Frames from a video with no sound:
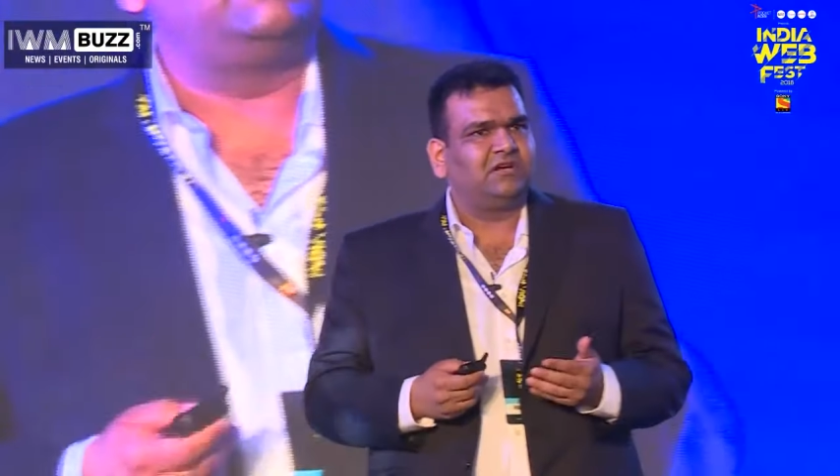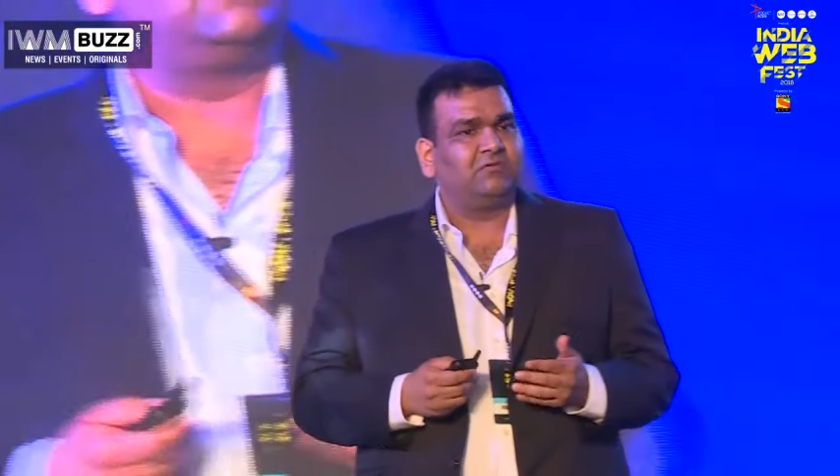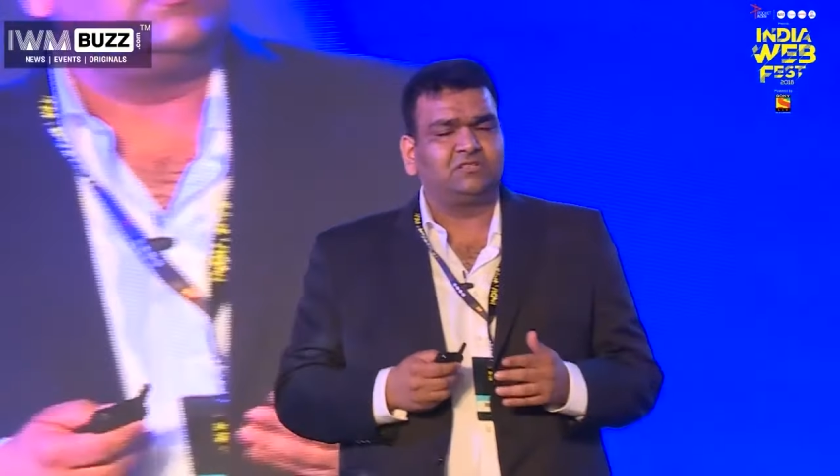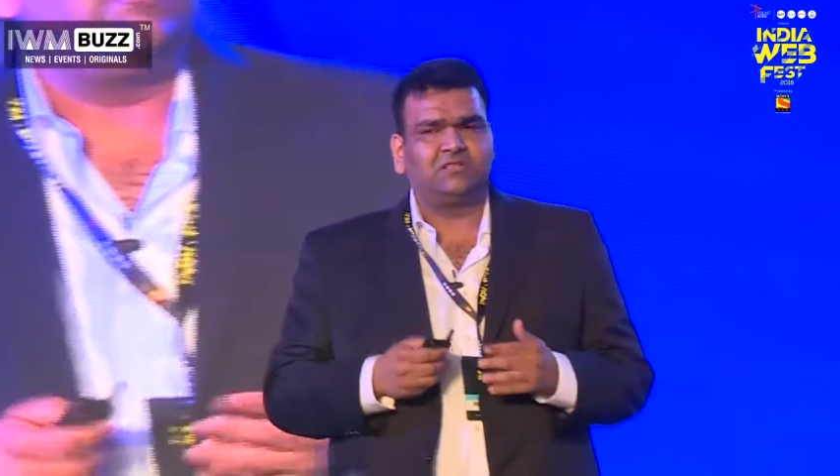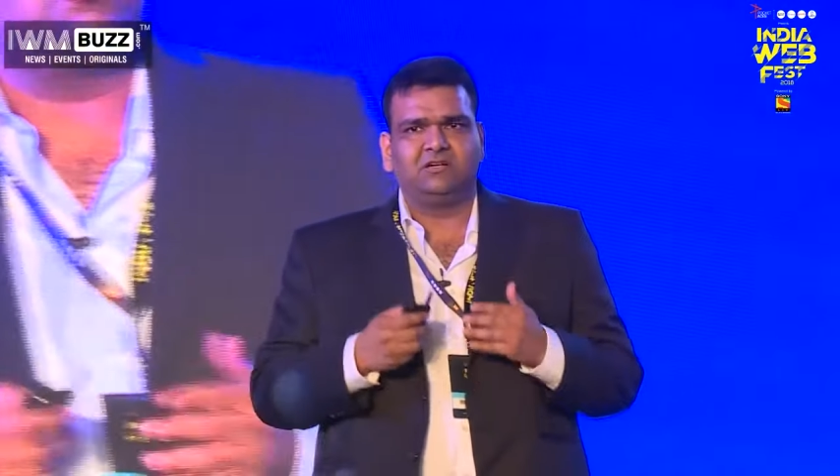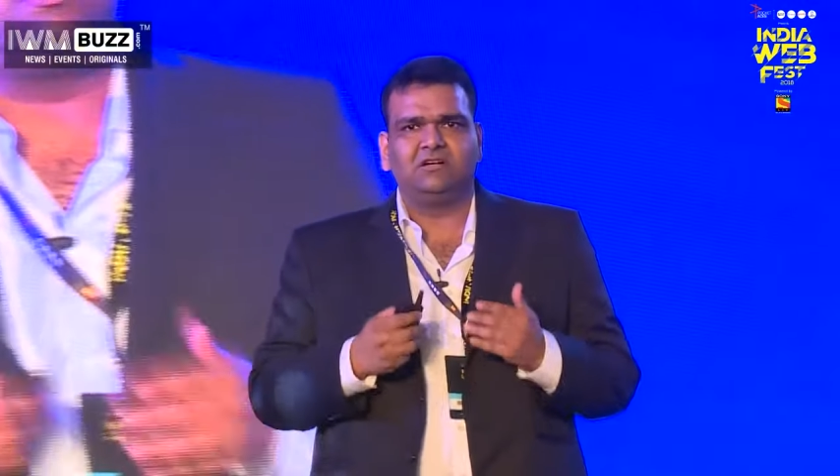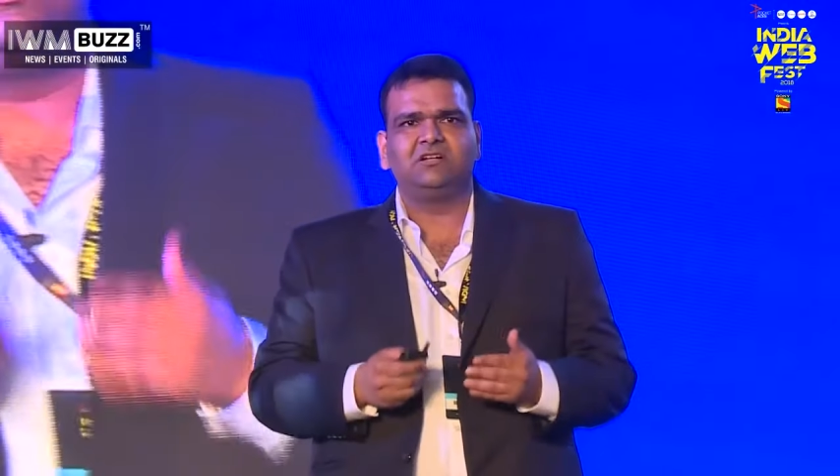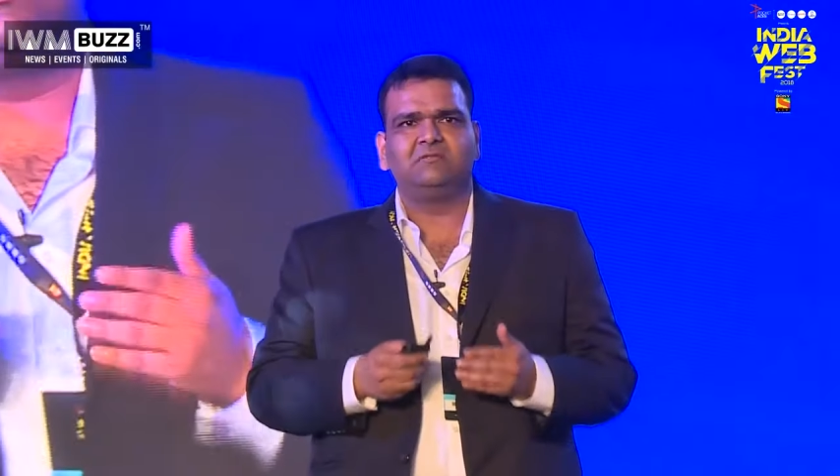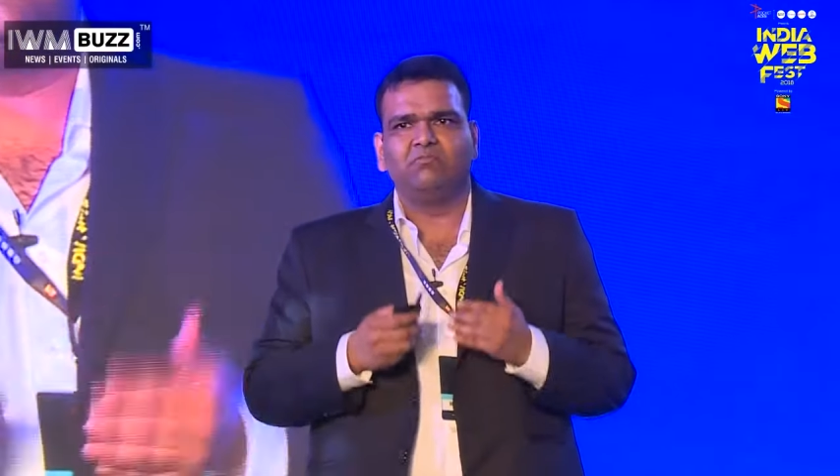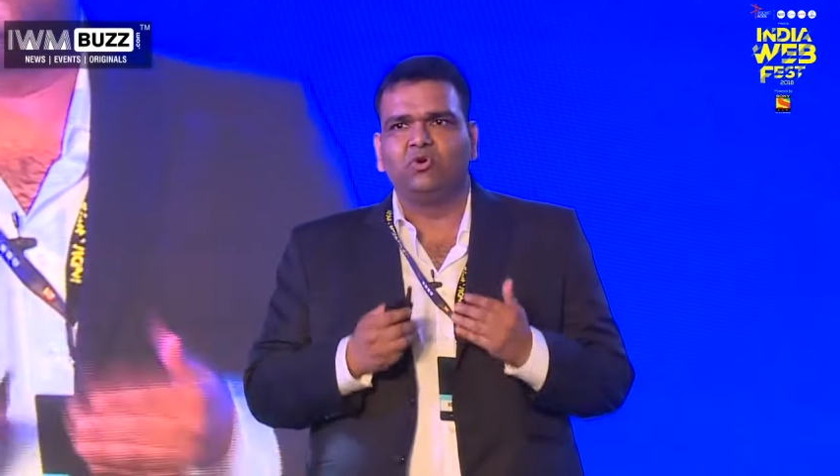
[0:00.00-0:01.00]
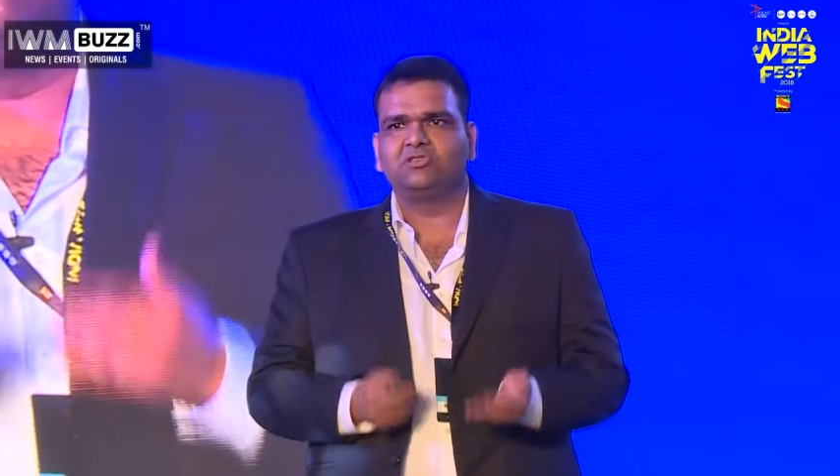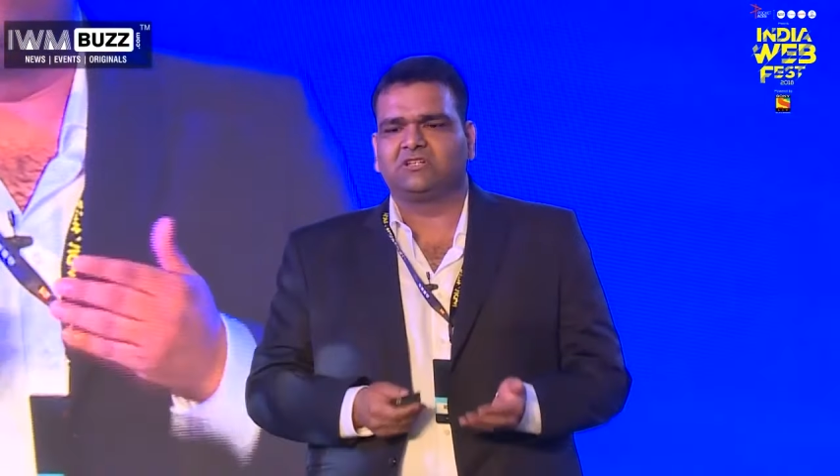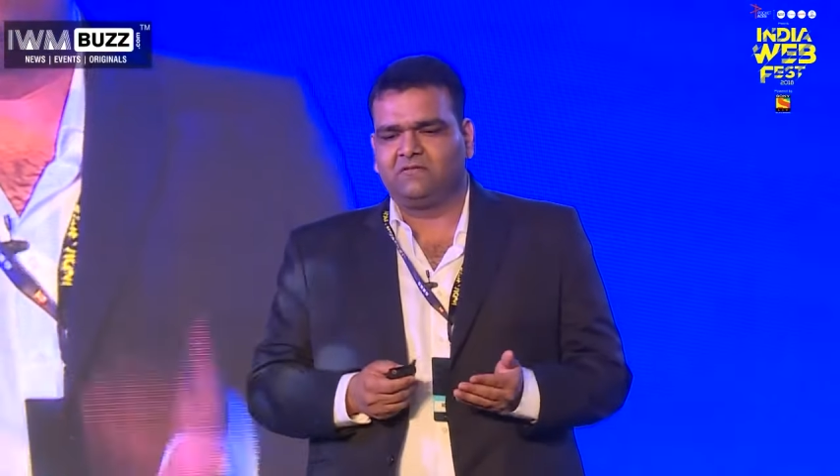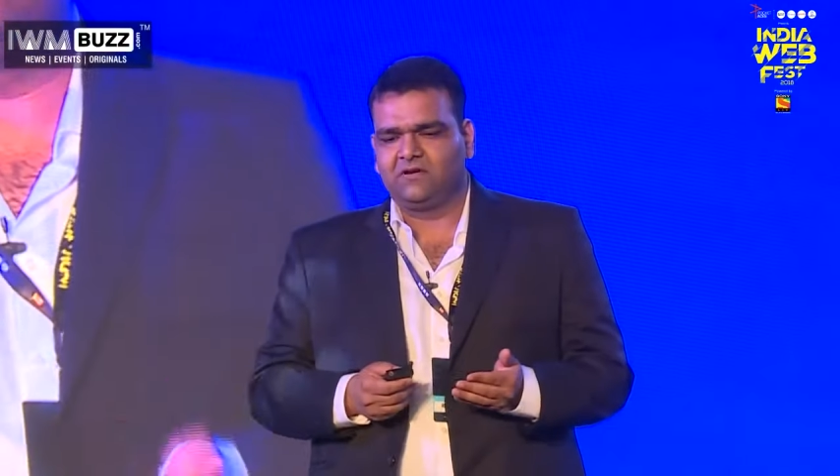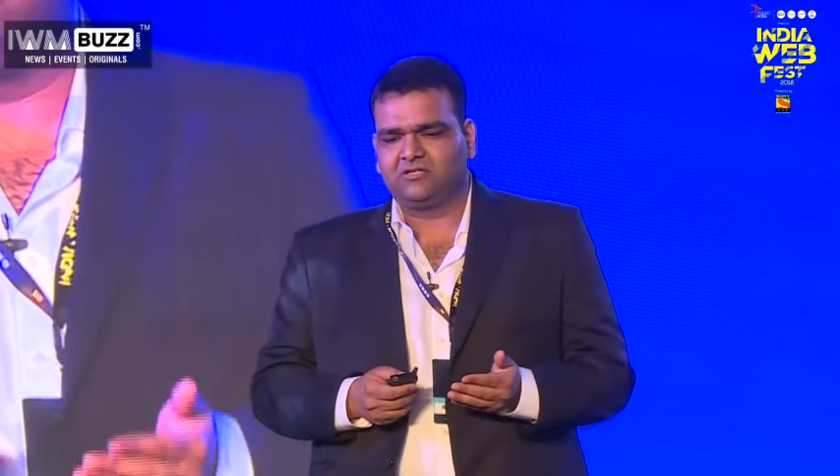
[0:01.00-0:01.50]
It was the third most
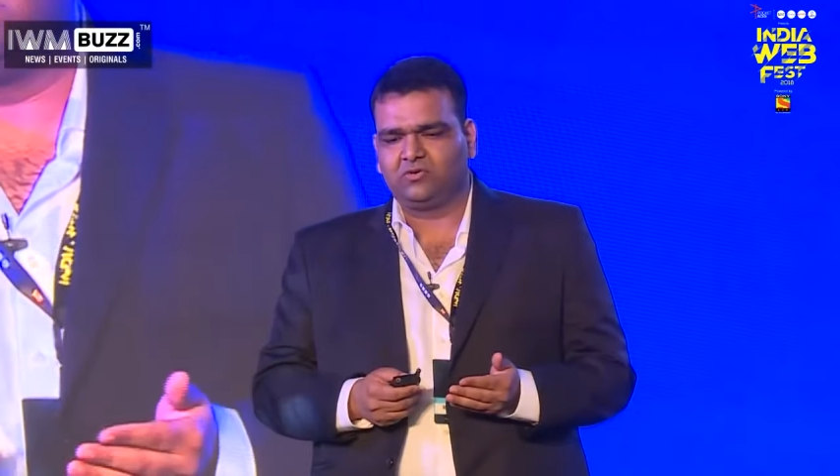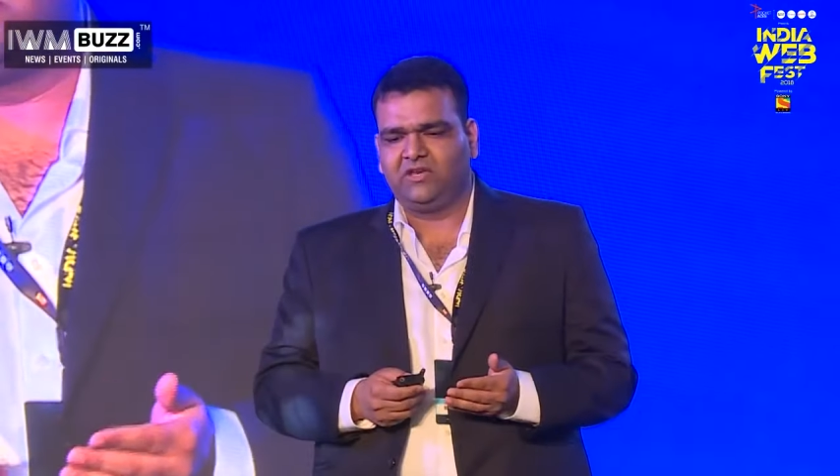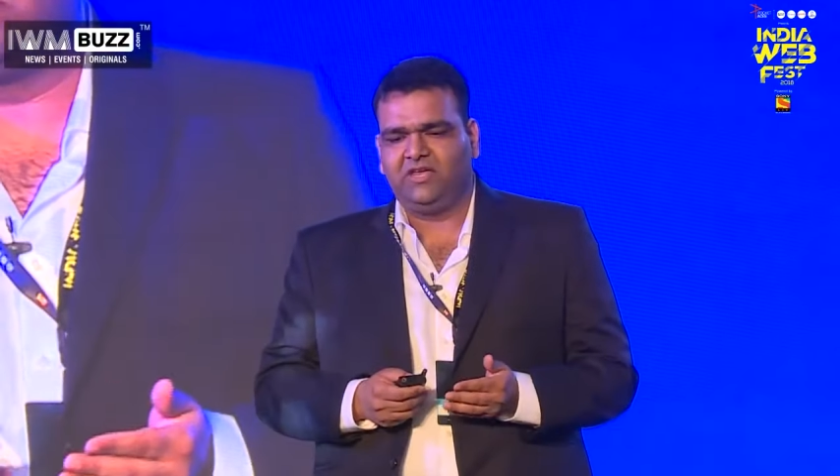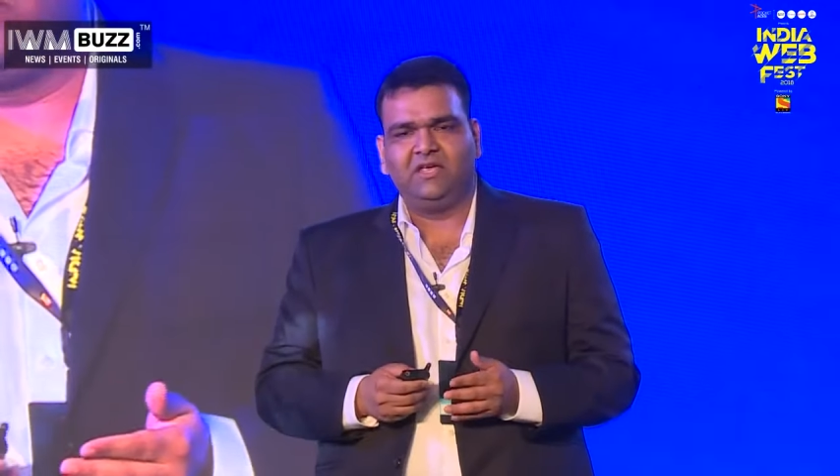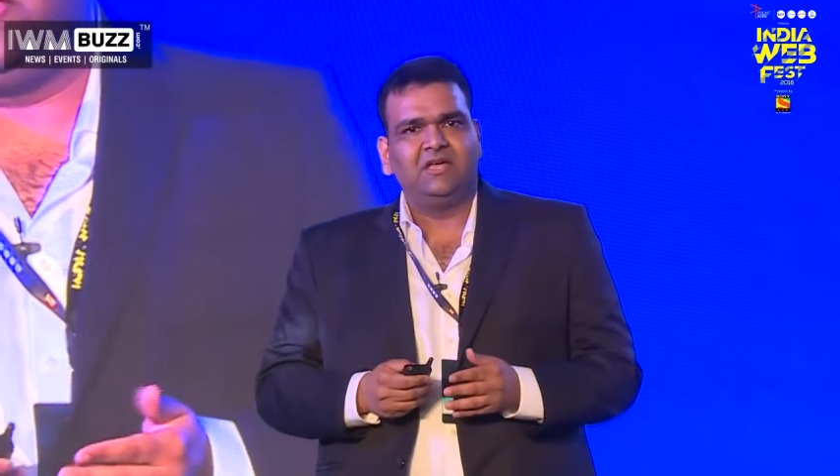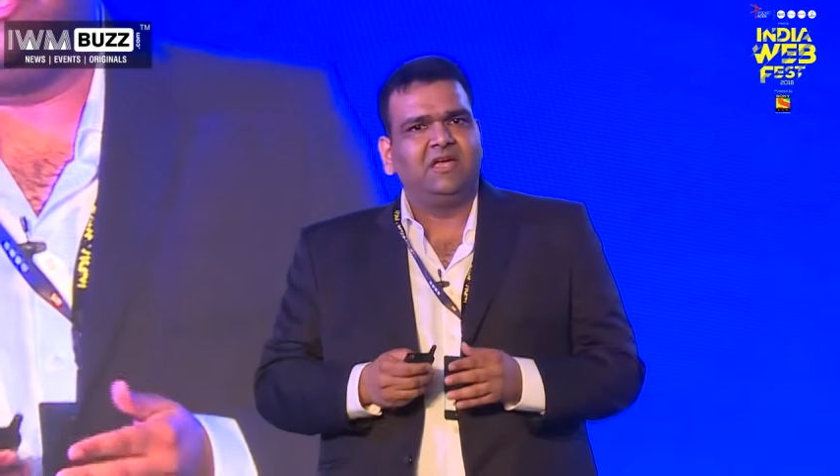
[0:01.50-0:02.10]
covered story